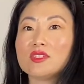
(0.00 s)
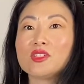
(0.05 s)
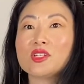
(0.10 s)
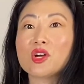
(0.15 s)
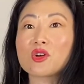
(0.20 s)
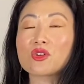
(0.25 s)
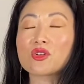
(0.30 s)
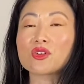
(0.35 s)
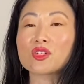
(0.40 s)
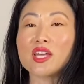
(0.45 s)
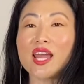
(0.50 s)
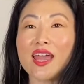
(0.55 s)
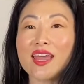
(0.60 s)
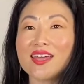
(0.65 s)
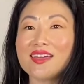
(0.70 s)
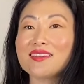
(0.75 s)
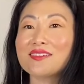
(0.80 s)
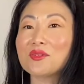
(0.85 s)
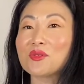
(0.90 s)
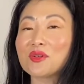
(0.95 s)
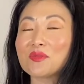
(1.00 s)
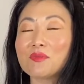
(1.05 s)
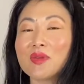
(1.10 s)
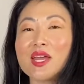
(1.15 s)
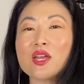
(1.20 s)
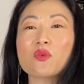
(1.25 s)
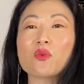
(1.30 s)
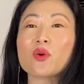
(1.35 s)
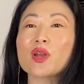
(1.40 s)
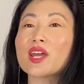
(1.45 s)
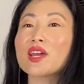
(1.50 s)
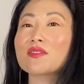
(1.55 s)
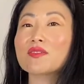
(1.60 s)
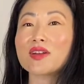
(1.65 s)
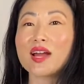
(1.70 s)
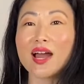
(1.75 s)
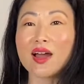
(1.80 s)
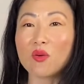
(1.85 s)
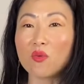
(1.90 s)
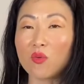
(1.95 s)
create or make whatever
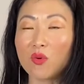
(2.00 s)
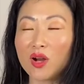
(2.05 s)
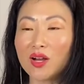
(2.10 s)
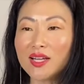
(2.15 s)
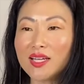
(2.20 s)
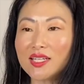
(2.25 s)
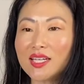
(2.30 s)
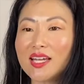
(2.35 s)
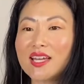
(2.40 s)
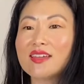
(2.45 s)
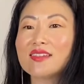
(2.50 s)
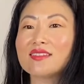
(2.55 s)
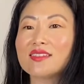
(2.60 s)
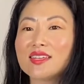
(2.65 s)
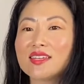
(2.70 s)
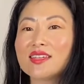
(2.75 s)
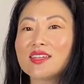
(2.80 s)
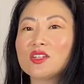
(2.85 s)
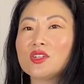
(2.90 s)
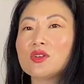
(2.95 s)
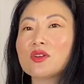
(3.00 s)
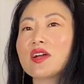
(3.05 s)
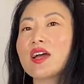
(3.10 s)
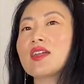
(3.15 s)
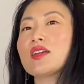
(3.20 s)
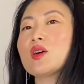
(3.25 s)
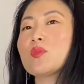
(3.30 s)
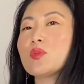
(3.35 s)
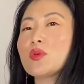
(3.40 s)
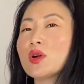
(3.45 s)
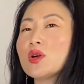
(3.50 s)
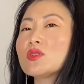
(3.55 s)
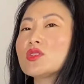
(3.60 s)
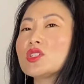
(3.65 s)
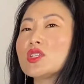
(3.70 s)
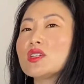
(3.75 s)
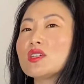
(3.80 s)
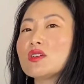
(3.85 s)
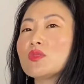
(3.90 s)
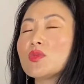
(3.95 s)
I want, then you'll kind of approach
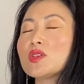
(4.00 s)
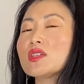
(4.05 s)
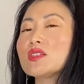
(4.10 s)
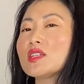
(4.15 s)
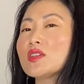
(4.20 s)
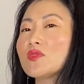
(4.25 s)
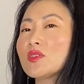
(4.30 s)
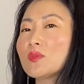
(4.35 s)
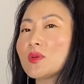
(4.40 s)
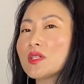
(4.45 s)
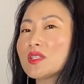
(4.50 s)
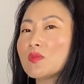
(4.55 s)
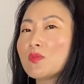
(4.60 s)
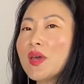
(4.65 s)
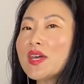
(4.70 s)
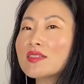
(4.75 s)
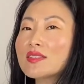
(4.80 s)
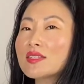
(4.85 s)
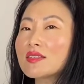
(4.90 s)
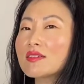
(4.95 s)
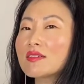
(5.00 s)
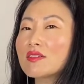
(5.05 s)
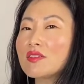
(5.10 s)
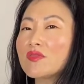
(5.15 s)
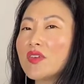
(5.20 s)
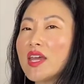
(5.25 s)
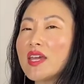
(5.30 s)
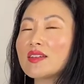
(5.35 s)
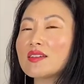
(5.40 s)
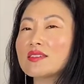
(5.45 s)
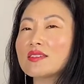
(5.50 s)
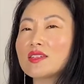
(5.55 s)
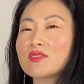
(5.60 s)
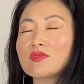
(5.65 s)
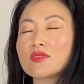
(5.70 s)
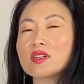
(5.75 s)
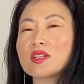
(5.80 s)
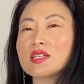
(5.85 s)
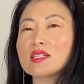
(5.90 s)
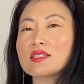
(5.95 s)
it with a different perspective and a
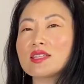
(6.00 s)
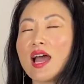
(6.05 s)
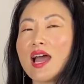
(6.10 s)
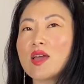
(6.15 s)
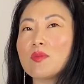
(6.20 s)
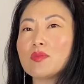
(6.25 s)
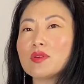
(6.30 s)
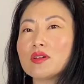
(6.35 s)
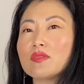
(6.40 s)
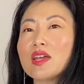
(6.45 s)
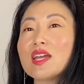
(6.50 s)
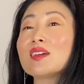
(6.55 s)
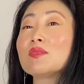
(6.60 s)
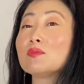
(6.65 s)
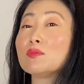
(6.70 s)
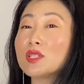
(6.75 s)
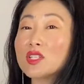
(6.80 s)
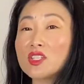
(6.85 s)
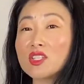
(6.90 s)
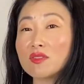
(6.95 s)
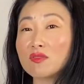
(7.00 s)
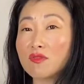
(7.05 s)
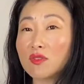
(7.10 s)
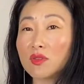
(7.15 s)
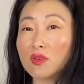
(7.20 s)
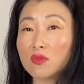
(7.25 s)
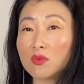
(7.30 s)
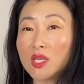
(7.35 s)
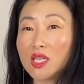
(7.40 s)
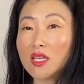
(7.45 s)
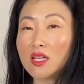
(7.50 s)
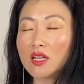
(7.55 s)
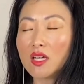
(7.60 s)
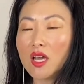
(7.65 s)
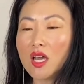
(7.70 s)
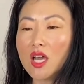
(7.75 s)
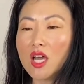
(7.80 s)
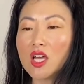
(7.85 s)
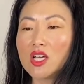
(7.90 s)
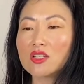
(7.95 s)
different type of ambition for the week.
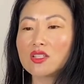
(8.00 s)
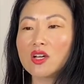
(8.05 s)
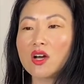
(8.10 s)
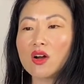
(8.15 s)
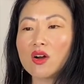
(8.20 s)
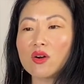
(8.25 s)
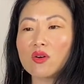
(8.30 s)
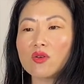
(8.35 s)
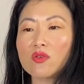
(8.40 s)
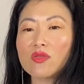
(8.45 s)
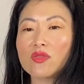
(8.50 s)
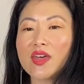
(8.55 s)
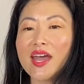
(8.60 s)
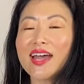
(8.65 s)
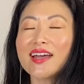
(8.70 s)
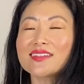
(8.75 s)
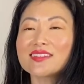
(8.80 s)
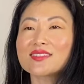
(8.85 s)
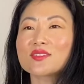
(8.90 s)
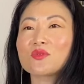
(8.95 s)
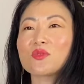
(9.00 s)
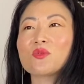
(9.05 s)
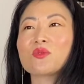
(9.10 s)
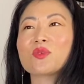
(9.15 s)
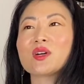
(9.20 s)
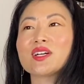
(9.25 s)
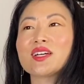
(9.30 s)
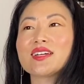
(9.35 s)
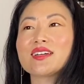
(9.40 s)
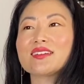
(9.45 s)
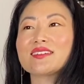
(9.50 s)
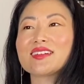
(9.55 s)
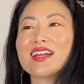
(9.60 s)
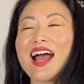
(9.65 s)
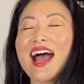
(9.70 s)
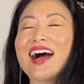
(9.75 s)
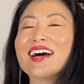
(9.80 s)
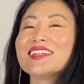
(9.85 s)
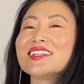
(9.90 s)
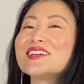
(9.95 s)
So that's what
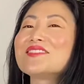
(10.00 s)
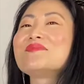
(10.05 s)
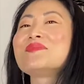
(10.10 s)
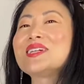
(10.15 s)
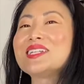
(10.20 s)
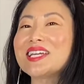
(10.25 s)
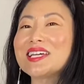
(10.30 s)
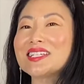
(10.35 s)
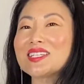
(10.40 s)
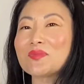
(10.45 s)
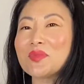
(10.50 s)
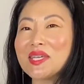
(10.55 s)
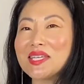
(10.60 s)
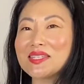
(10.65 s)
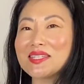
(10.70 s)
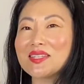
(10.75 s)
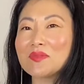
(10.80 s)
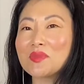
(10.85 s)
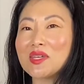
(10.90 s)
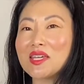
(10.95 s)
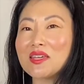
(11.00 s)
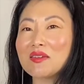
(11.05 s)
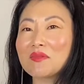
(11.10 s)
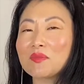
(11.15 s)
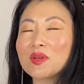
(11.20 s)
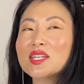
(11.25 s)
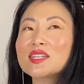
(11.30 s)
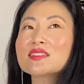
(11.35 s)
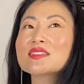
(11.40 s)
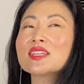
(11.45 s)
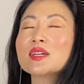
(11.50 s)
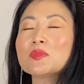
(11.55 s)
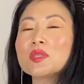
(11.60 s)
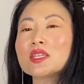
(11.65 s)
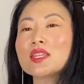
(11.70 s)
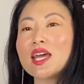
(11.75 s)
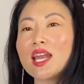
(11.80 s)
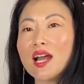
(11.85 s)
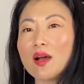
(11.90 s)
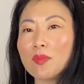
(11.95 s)
I Love Mondays means to me. But it's something
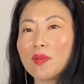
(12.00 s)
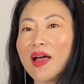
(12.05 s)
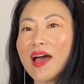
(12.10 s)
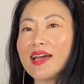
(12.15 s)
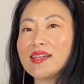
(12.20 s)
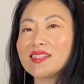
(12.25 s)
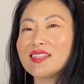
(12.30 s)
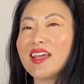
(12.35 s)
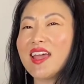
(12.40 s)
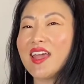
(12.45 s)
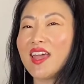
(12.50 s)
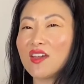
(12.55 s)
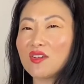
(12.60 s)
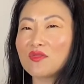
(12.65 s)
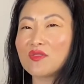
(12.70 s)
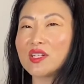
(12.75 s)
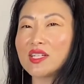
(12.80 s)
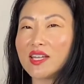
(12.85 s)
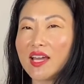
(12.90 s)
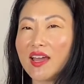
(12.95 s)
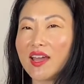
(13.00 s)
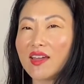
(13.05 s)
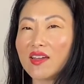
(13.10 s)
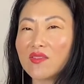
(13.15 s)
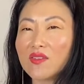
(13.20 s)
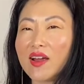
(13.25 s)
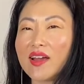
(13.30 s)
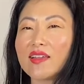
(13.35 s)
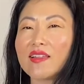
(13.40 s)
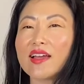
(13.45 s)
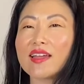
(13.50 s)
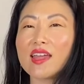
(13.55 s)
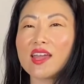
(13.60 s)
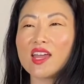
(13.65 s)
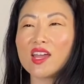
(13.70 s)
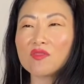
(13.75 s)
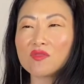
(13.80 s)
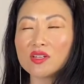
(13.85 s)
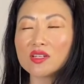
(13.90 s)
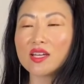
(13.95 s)
that I apply to every day, right? Like,
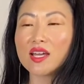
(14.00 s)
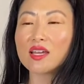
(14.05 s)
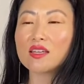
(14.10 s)
every day